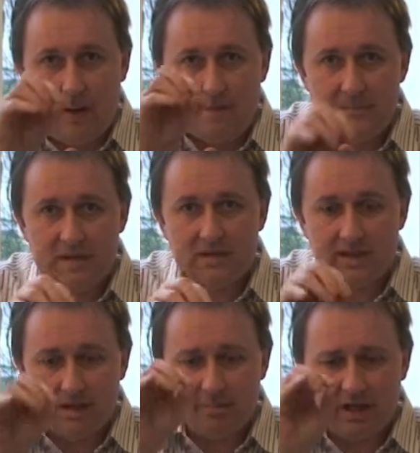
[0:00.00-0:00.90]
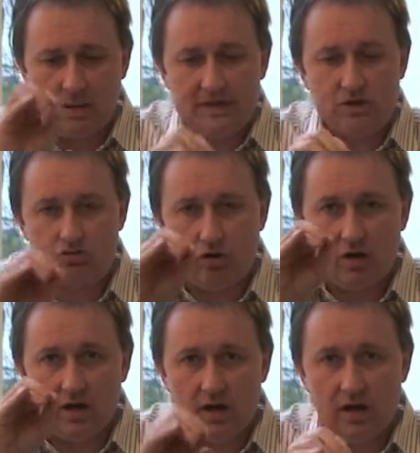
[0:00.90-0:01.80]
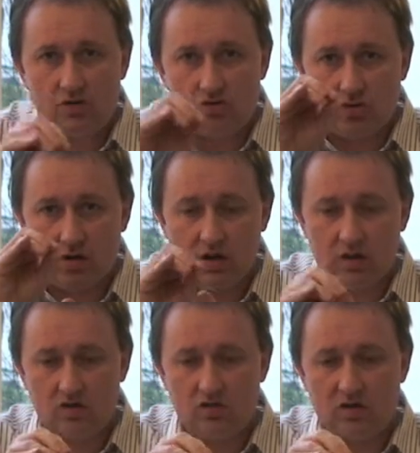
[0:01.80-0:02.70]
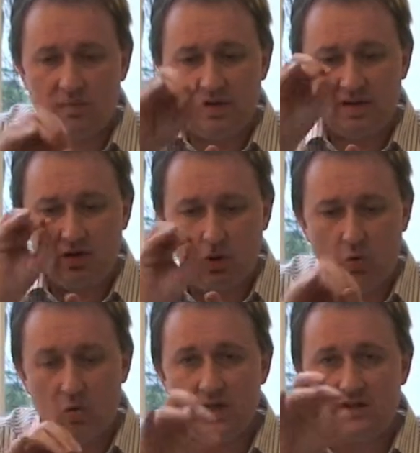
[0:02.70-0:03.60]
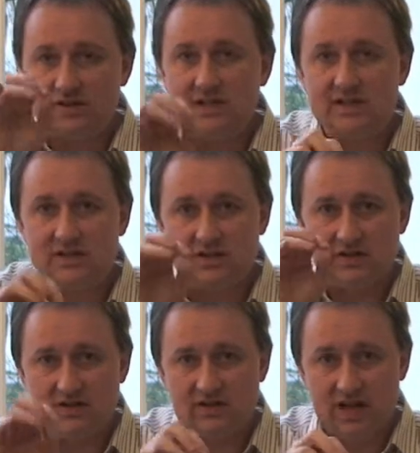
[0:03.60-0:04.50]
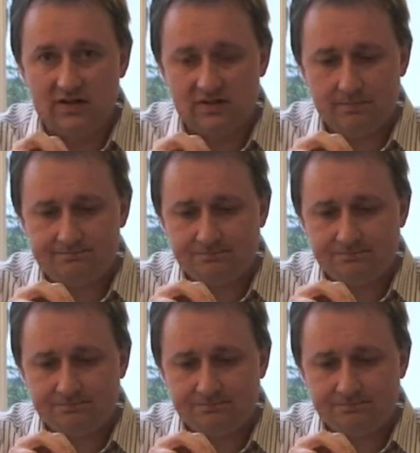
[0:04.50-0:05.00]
are building and becoming stronger and stronger and stronger because all it sees is success.